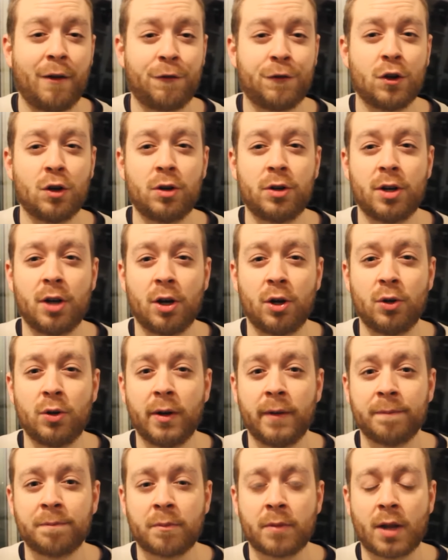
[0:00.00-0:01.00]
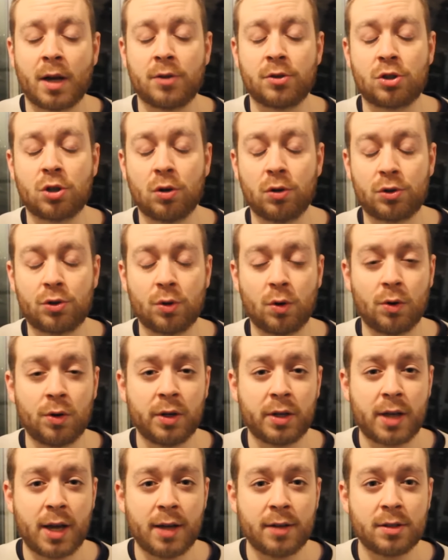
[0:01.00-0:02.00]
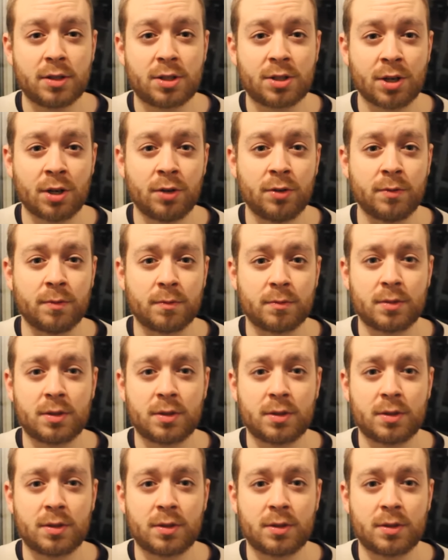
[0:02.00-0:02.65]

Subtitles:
if you're new, and talk to you all again soon.